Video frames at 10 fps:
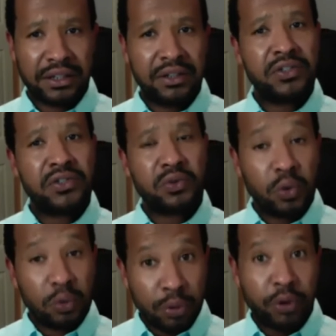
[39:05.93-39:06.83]
And the
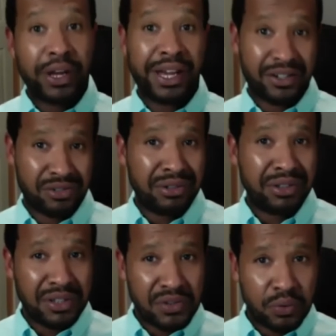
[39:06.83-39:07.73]
school board
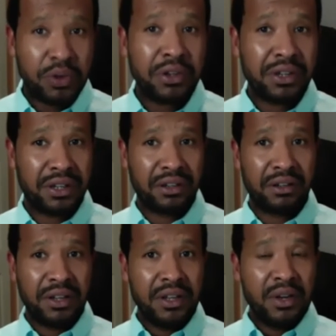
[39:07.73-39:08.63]
actually is working
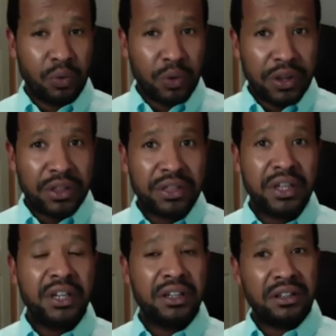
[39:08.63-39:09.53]
with
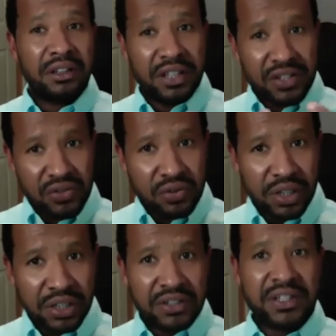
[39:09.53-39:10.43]
the
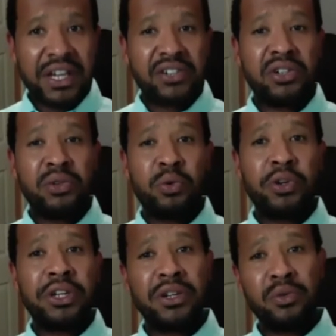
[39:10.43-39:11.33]
district, is actually
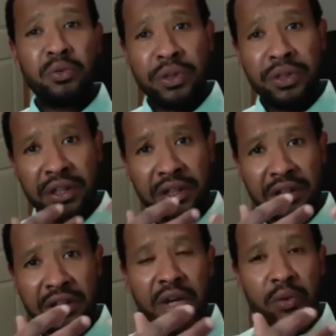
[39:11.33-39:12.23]
working with
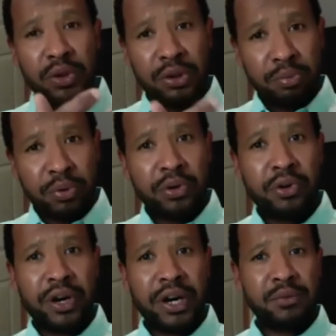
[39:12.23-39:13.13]
the
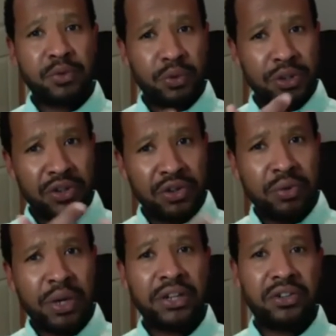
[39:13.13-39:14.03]
programs, with the
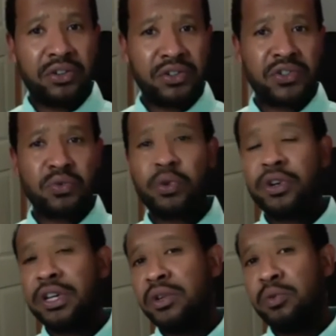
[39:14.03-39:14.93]
directors, is
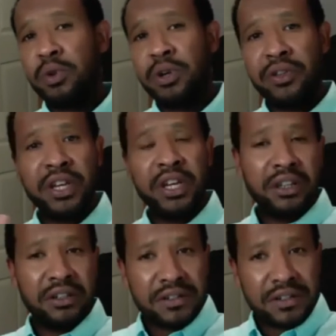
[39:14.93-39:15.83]
working with
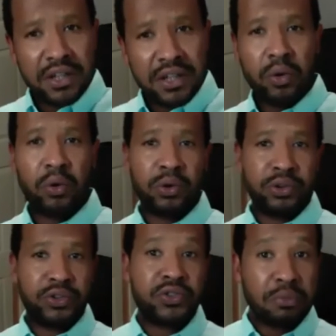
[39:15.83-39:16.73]
the
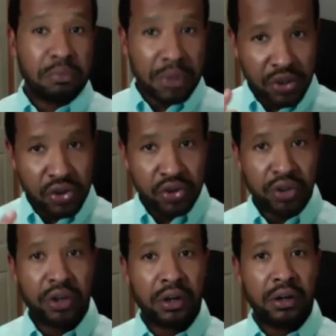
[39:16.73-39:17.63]
stakeholders to make
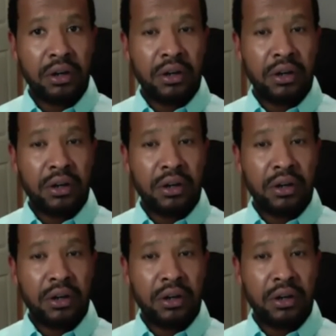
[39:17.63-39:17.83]
sure